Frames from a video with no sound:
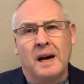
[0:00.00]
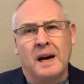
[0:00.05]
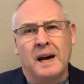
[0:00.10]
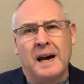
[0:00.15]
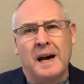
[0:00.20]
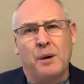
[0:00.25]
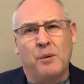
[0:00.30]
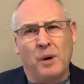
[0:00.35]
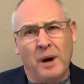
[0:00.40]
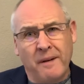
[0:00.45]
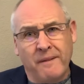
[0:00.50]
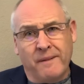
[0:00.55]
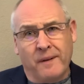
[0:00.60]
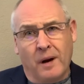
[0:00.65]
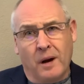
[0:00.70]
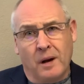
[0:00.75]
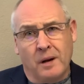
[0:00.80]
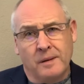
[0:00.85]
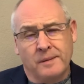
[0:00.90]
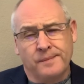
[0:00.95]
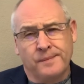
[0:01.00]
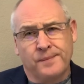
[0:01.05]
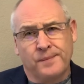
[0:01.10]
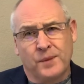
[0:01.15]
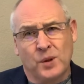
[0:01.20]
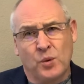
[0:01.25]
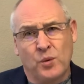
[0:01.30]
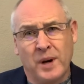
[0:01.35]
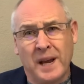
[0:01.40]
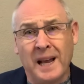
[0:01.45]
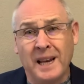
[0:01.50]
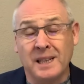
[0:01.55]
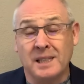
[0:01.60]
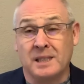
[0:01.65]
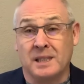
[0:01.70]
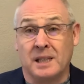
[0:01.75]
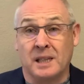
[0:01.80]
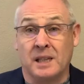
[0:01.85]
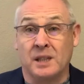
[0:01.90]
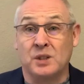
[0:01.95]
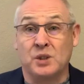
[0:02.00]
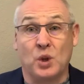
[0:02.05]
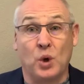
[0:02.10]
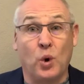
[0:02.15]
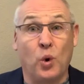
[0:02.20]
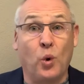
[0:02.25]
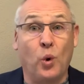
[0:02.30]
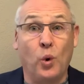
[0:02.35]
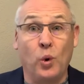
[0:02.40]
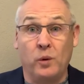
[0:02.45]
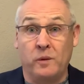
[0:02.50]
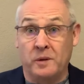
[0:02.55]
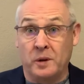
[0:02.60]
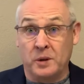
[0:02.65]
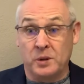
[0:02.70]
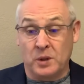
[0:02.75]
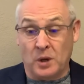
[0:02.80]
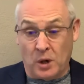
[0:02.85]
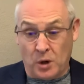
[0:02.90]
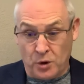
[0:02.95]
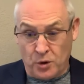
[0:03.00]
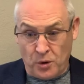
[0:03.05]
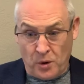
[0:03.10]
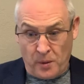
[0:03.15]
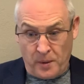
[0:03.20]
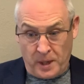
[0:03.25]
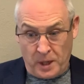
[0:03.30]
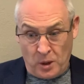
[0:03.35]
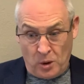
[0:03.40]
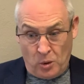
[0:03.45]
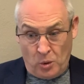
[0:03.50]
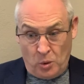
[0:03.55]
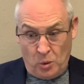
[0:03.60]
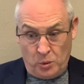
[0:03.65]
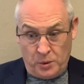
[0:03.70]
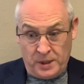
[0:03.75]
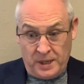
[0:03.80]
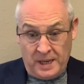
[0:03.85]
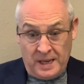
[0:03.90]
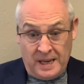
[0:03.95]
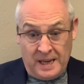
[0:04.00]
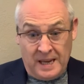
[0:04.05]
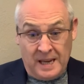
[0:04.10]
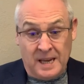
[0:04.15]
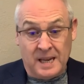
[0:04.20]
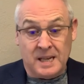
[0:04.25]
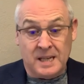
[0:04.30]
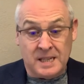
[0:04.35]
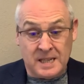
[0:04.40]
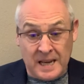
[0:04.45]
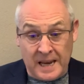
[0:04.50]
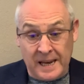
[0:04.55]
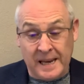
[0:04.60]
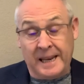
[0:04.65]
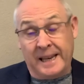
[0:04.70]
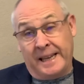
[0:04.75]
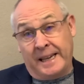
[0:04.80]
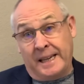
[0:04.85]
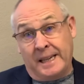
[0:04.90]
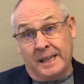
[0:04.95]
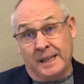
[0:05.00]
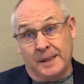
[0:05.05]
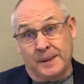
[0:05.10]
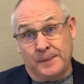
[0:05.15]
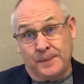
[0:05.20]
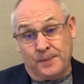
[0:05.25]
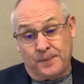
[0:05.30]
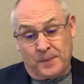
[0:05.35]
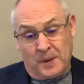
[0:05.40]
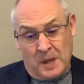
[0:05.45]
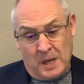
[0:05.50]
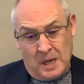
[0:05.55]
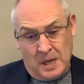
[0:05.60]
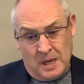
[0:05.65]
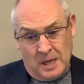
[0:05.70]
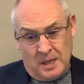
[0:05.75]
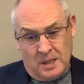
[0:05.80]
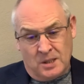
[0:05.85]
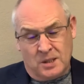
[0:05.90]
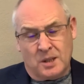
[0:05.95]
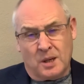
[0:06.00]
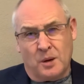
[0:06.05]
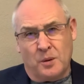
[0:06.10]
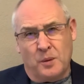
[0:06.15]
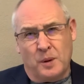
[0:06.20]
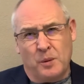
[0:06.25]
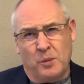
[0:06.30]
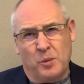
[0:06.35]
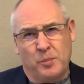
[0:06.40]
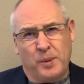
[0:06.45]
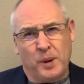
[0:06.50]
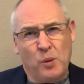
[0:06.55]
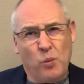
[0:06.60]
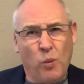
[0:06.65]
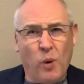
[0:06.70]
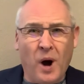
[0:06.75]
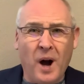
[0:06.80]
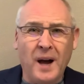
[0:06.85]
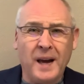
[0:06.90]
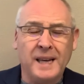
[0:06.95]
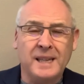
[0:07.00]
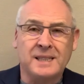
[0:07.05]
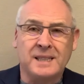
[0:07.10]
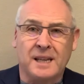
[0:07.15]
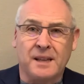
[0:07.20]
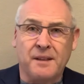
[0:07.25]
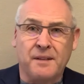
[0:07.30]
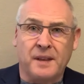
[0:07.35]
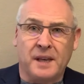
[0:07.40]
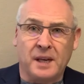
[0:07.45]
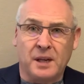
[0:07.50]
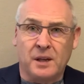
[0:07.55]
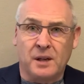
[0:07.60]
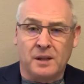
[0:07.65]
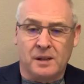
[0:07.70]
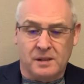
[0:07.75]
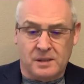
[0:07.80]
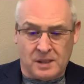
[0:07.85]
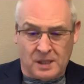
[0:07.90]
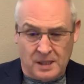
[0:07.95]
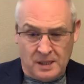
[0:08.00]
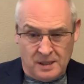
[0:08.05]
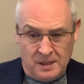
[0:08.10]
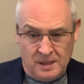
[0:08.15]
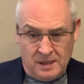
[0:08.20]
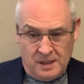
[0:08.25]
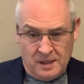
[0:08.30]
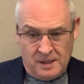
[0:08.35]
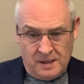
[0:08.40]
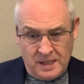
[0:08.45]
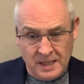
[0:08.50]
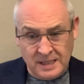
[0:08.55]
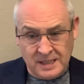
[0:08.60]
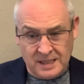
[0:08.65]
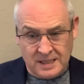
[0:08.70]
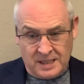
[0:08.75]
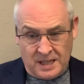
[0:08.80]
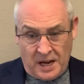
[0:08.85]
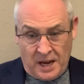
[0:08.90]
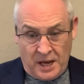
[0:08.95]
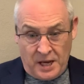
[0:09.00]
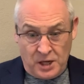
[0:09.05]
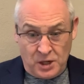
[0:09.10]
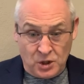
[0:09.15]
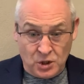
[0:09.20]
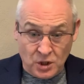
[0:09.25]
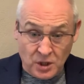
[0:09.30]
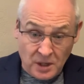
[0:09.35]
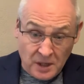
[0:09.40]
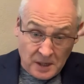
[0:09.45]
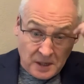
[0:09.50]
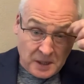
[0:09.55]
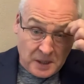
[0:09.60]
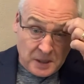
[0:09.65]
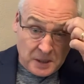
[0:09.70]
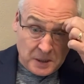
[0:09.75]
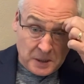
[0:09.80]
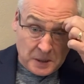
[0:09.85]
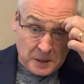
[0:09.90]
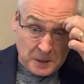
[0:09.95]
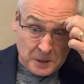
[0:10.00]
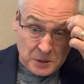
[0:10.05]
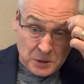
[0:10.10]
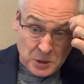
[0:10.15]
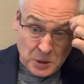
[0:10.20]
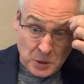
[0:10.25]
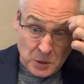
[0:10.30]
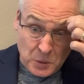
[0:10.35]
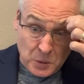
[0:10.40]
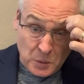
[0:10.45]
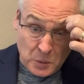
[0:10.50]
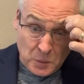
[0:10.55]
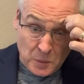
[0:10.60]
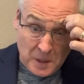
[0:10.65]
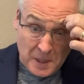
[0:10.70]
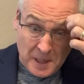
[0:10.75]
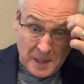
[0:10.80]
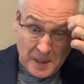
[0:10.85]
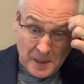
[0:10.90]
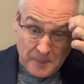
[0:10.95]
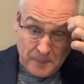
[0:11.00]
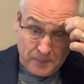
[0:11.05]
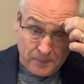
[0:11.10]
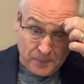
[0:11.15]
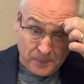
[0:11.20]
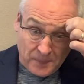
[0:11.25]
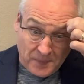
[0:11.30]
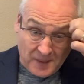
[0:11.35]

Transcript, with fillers: However, the reality is that all of us are growing old daily. So it would be wise, I think, at this stage to uh,